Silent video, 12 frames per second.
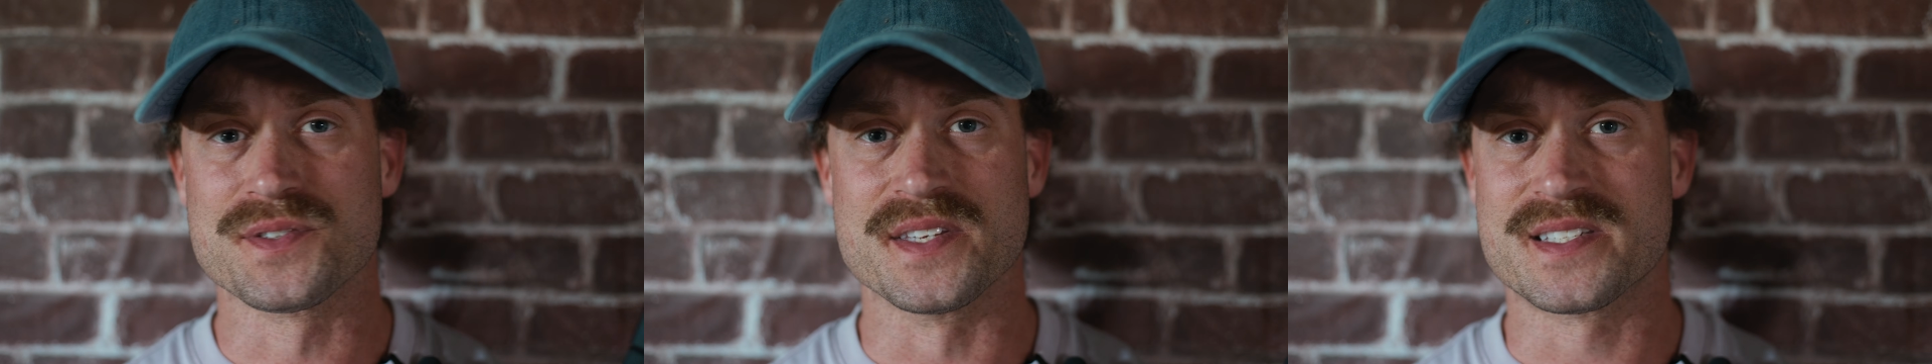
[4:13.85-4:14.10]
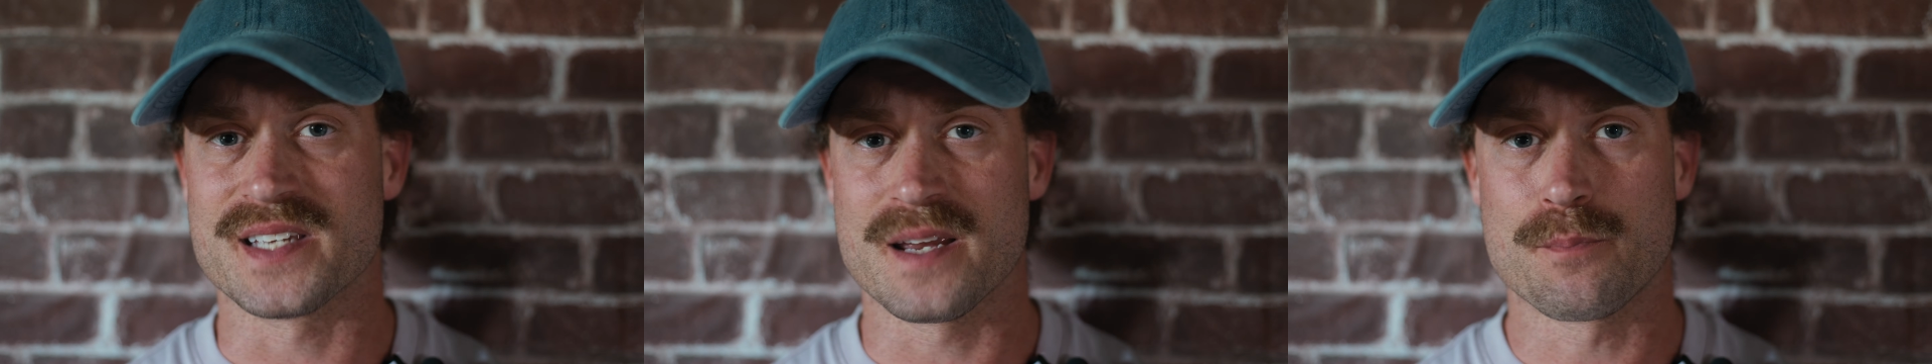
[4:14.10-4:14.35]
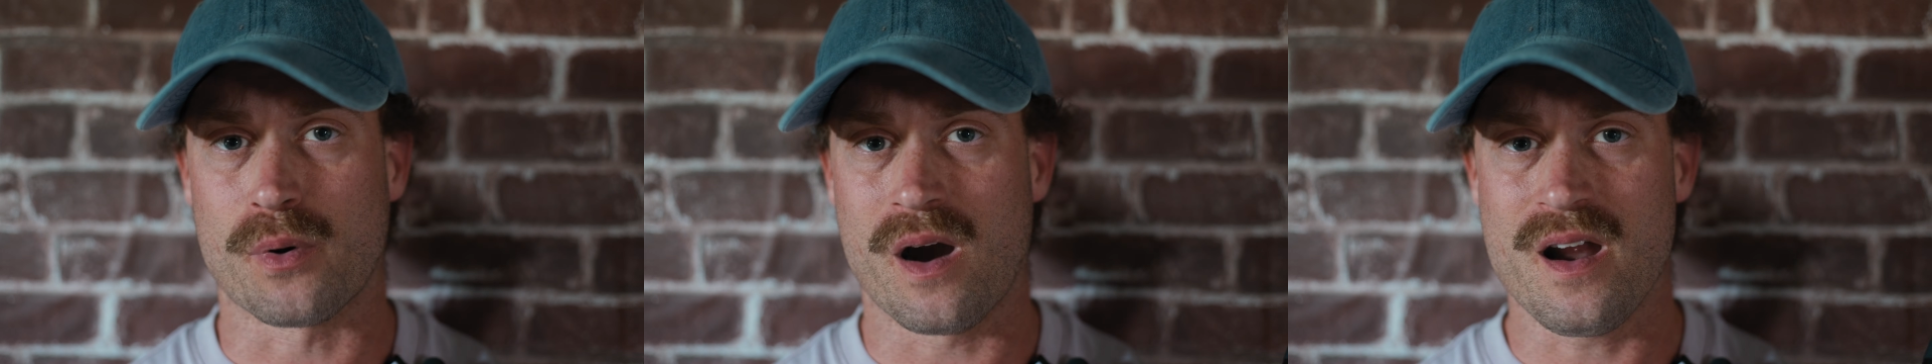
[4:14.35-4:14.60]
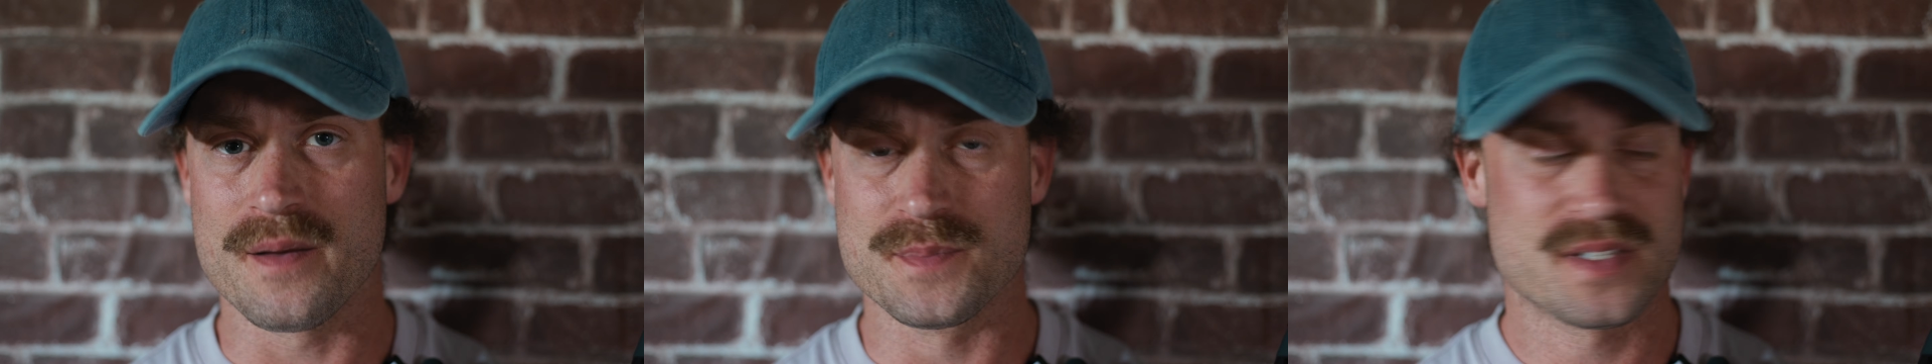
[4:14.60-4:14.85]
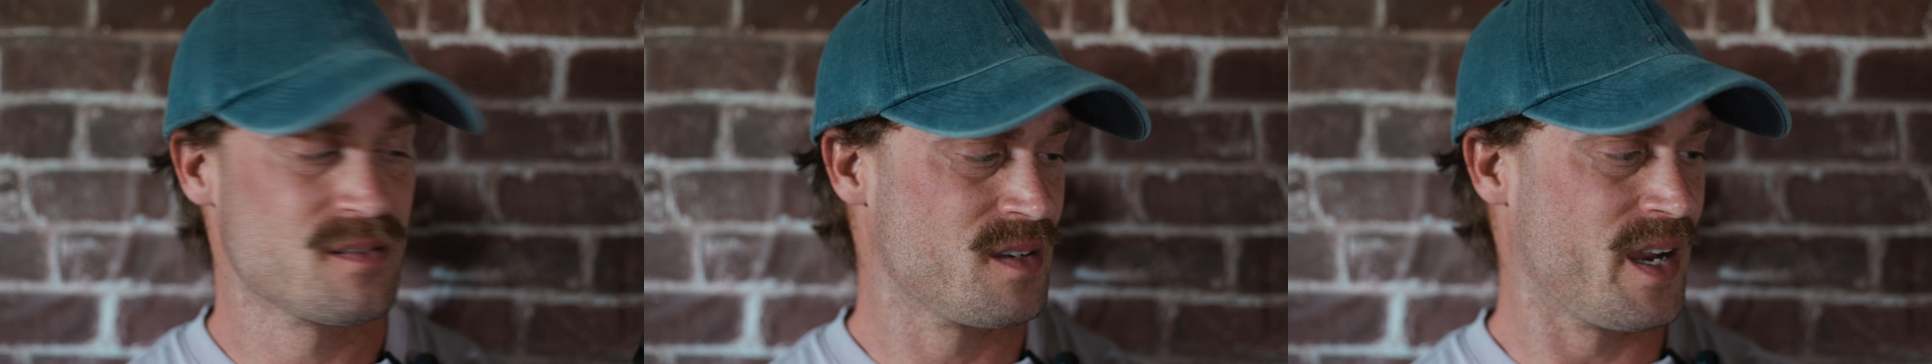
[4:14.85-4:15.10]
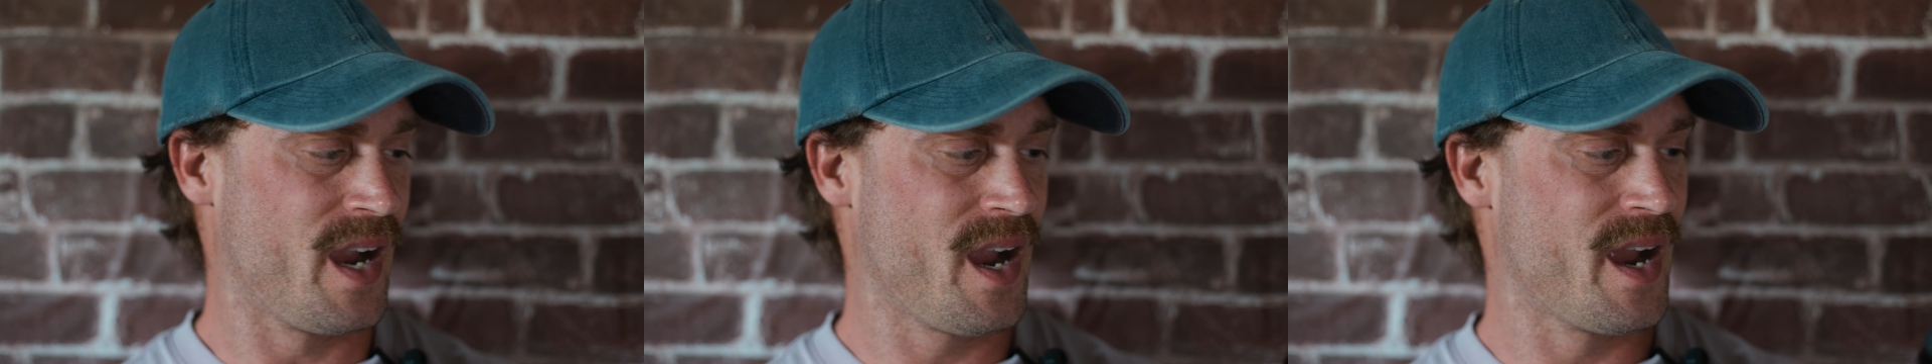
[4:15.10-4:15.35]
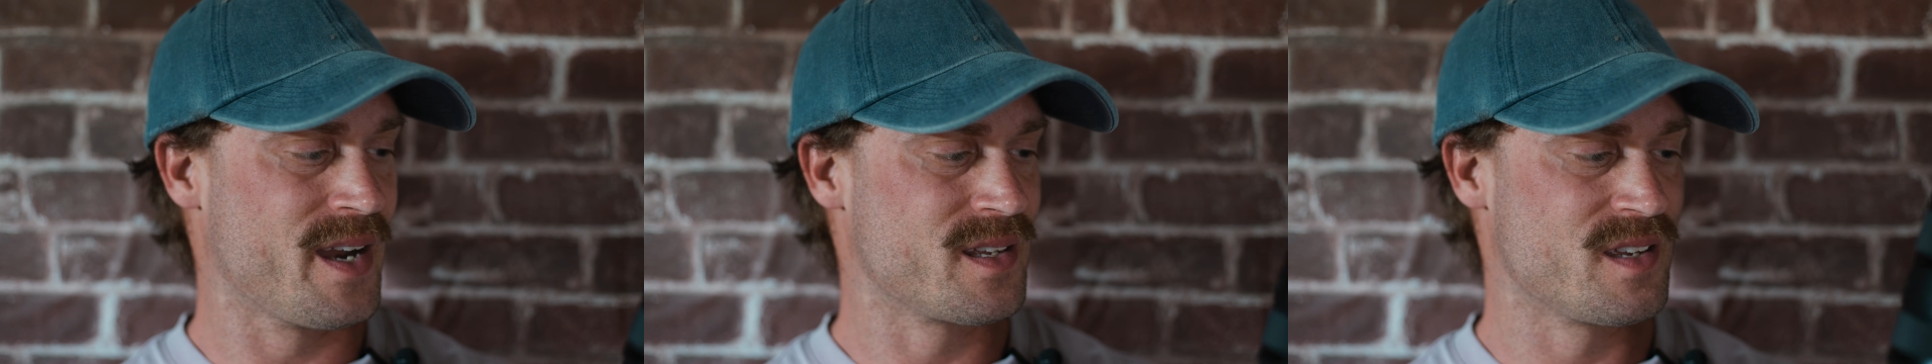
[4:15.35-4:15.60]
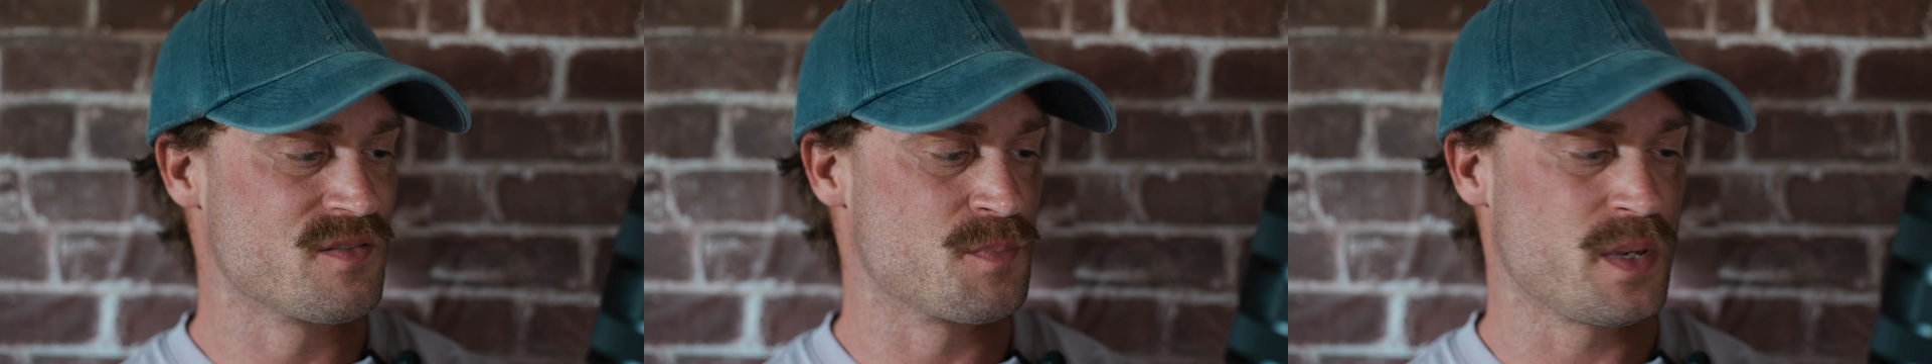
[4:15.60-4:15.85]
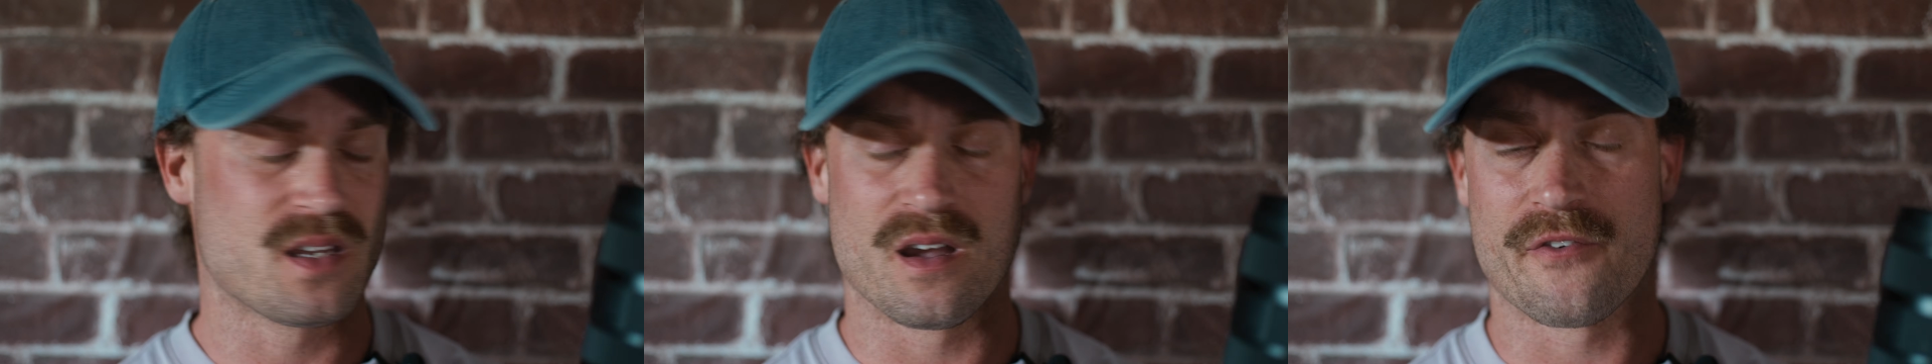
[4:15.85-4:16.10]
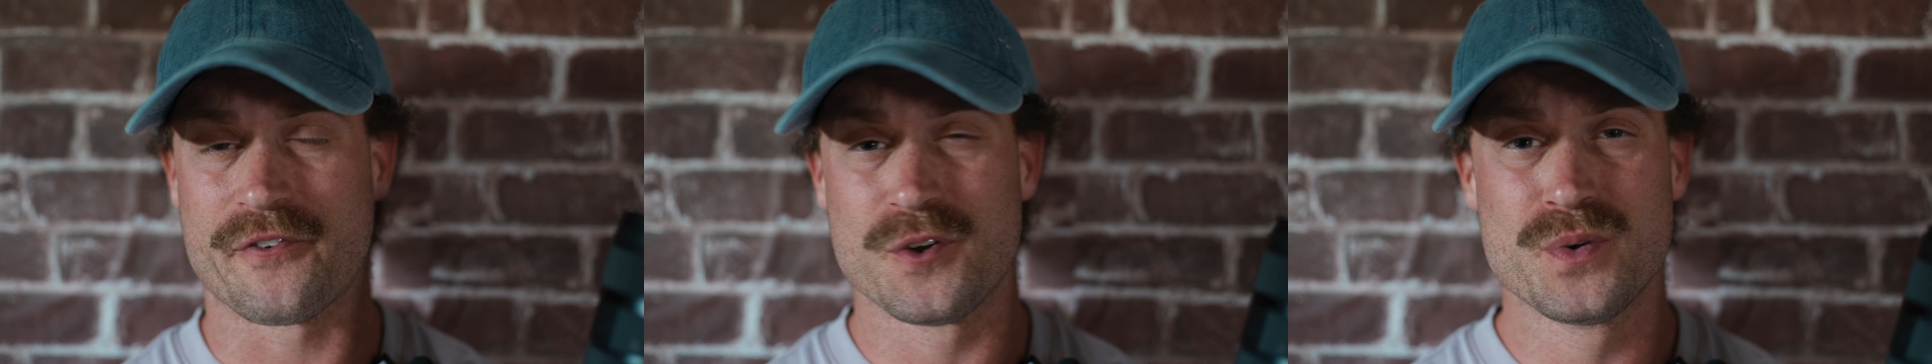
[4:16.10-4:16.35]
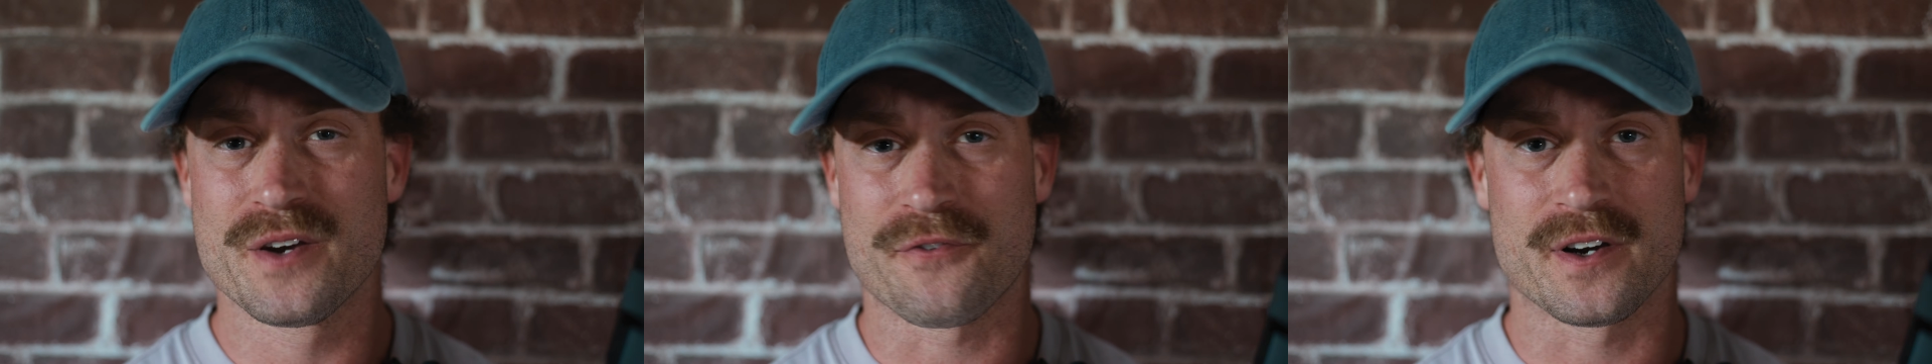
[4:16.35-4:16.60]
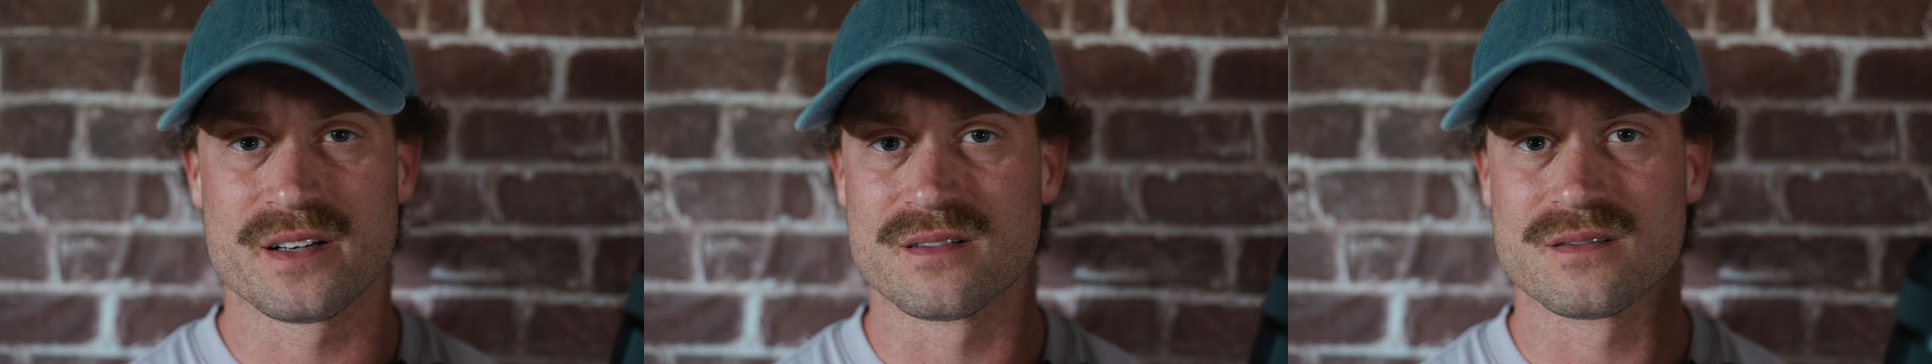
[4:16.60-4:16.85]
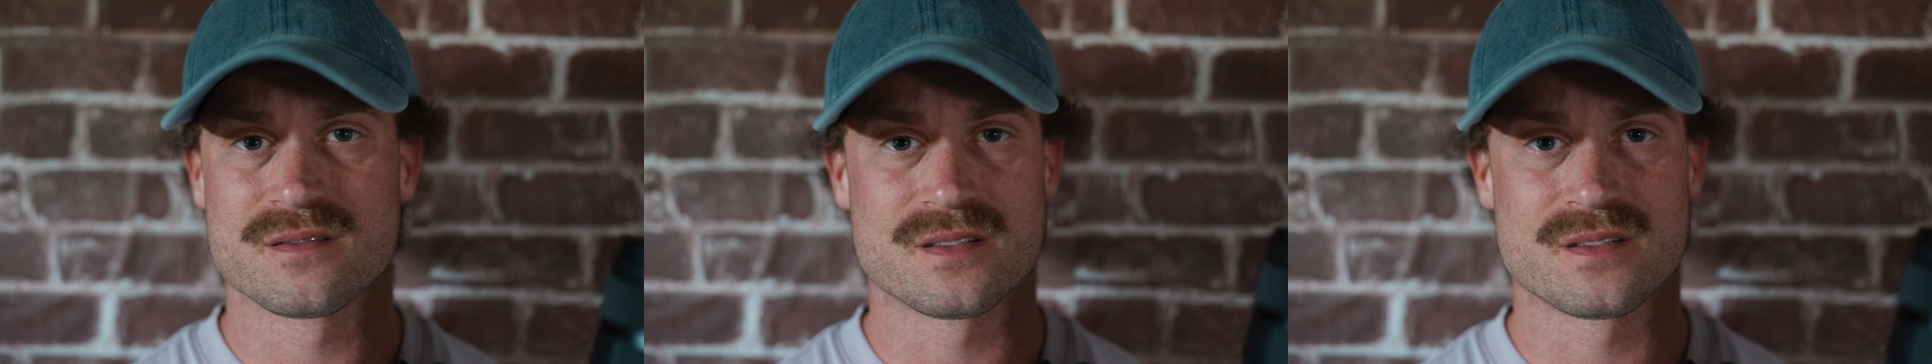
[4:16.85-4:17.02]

the same primes, and it gives me a few different,